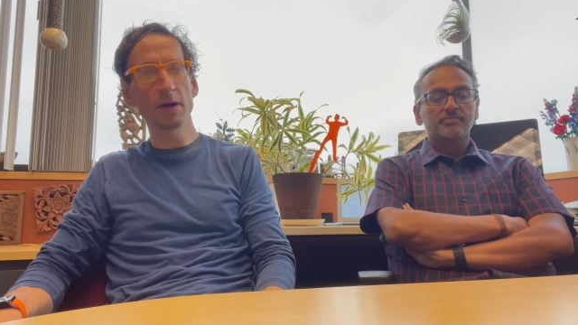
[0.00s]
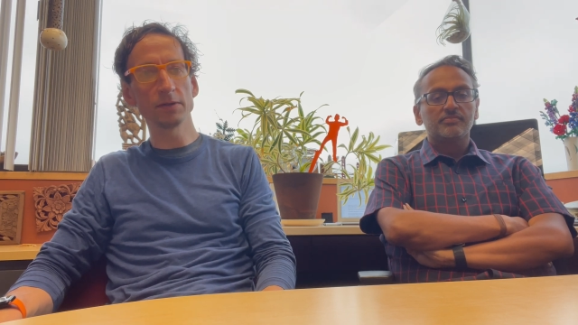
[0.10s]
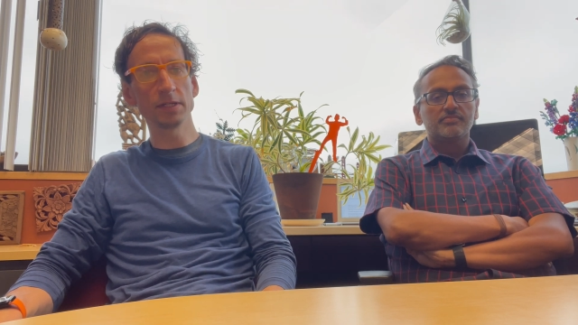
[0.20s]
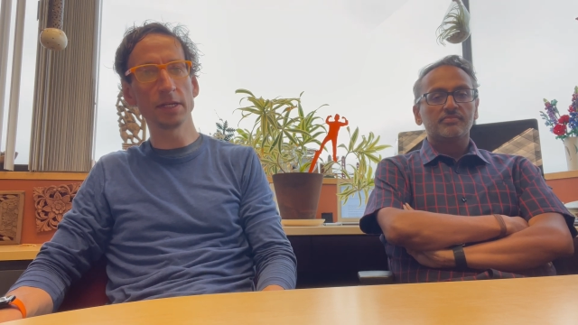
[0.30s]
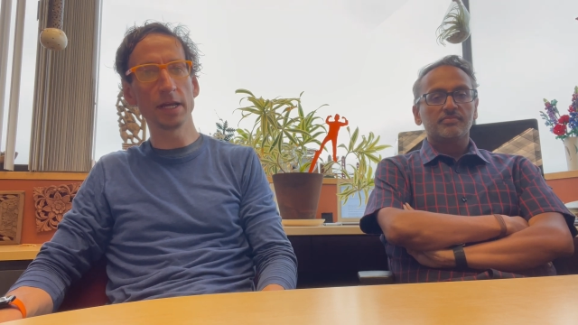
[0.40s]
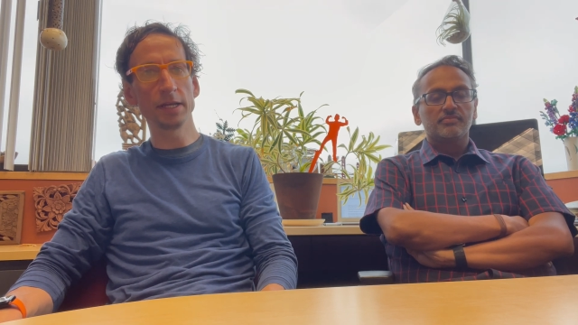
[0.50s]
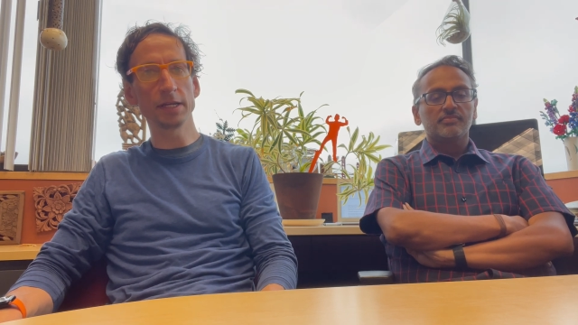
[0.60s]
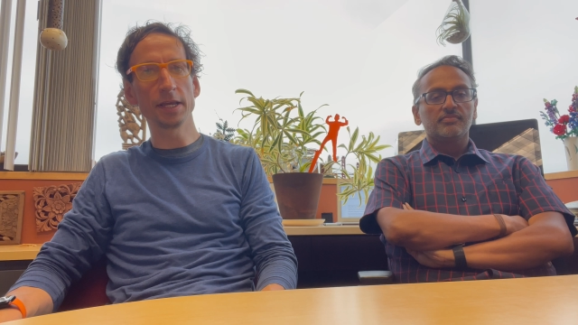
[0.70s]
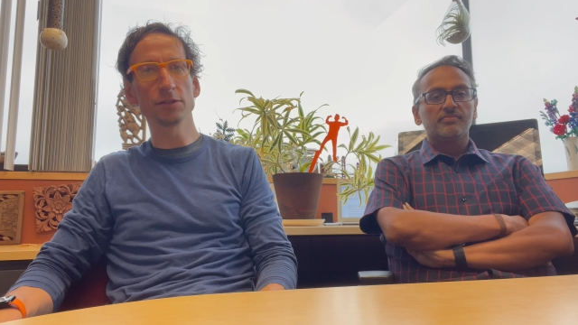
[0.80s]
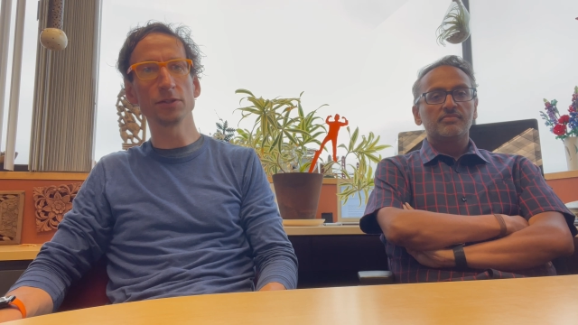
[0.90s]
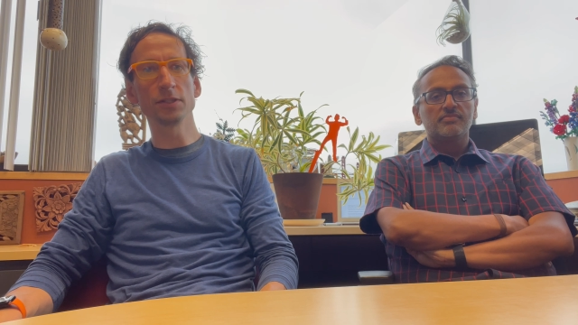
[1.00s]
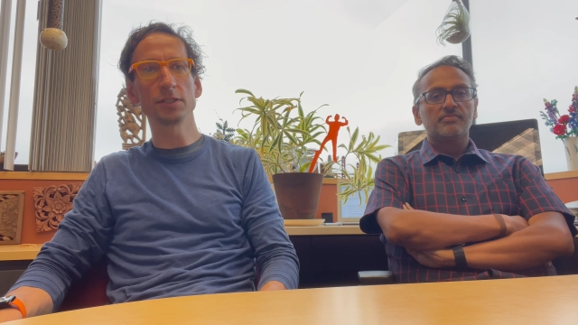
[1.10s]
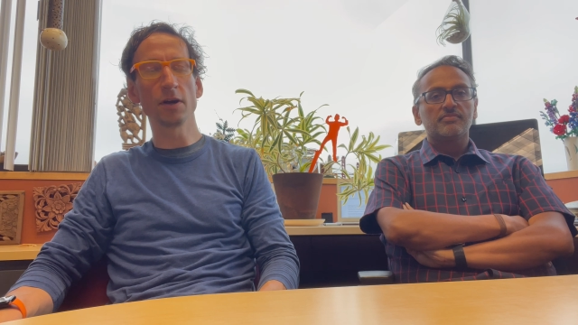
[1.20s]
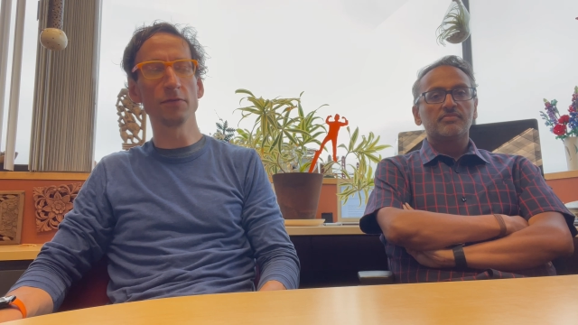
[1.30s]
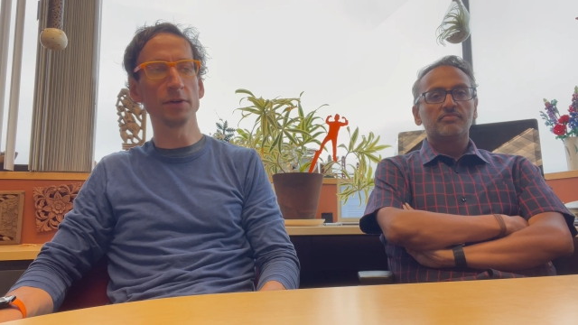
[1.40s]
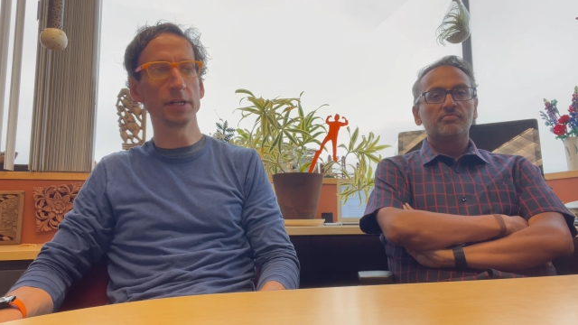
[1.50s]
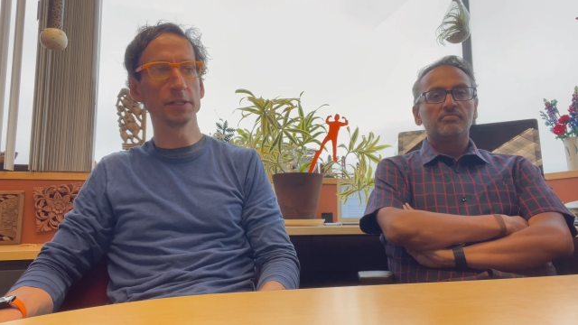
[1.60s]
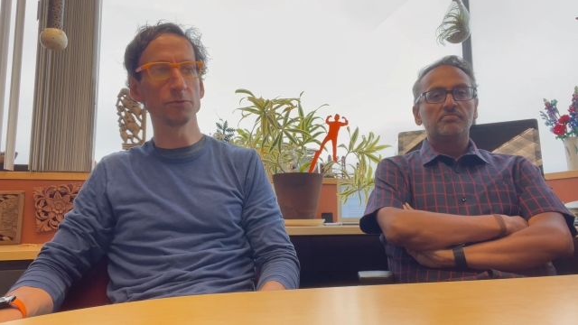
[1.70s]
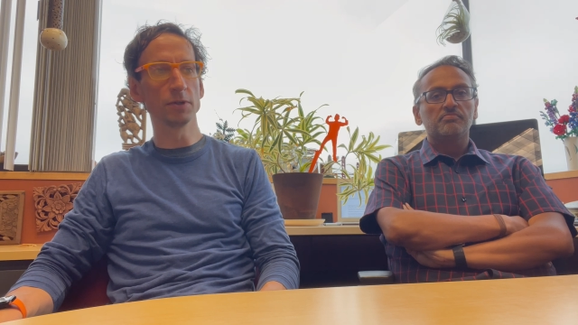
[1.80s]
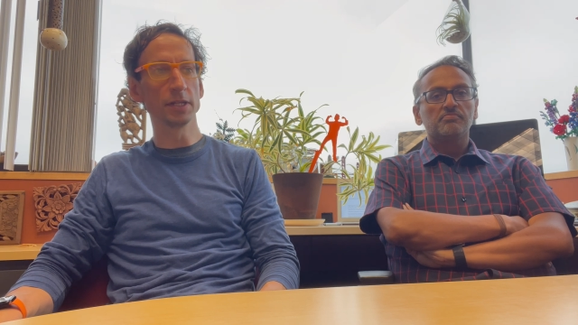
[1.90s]
Speaker 1: out today in Cancer Discovery
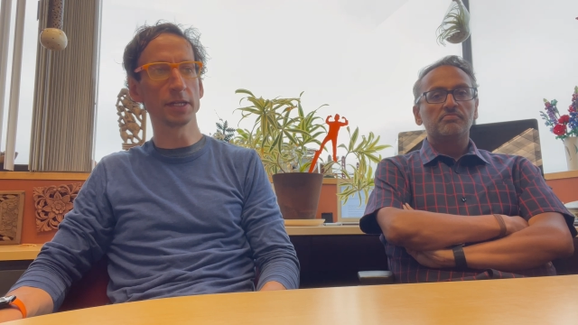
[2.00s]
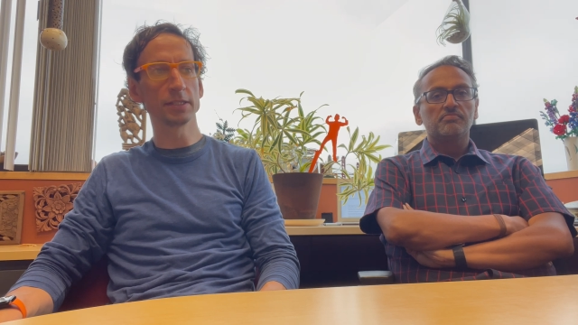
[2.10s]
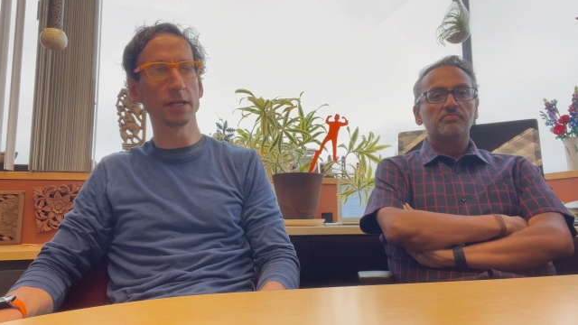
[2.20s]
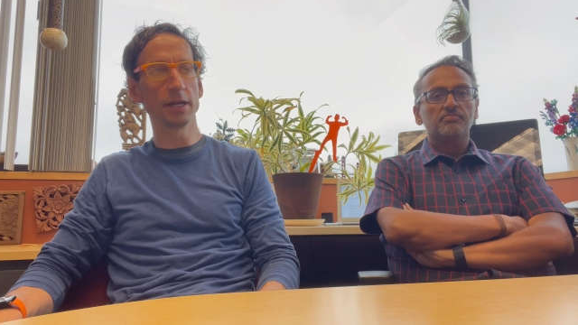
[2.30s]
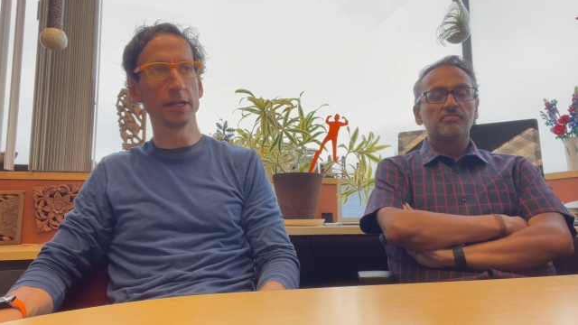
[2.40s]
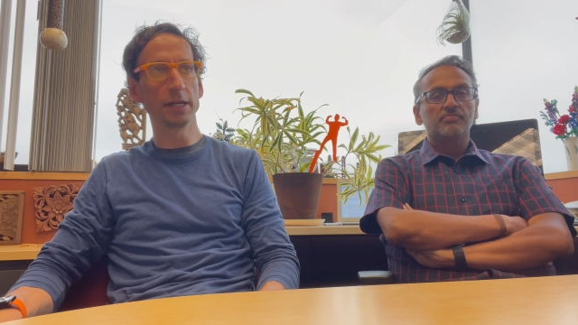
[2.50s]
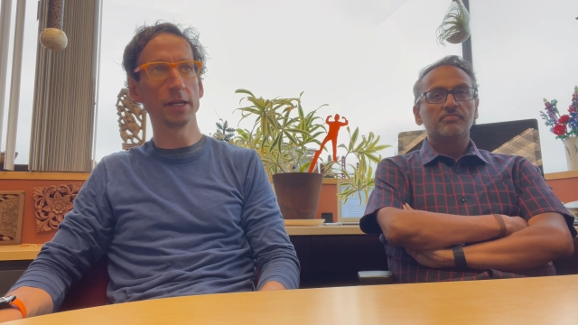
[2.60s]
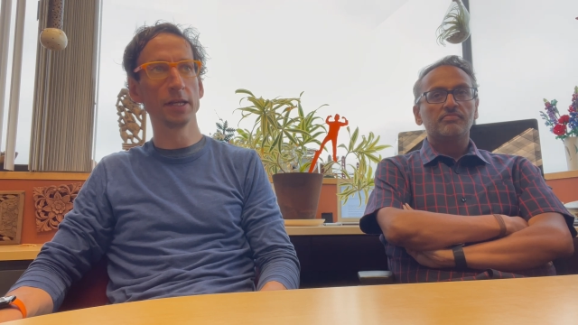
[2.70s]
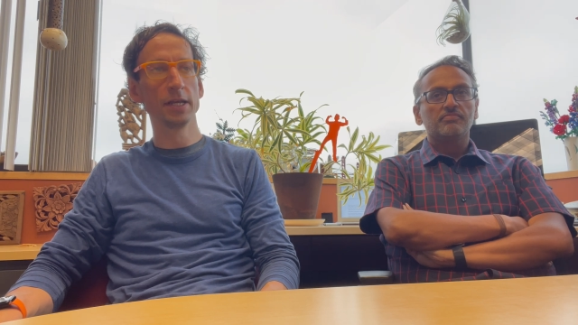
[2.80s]
is really exciting.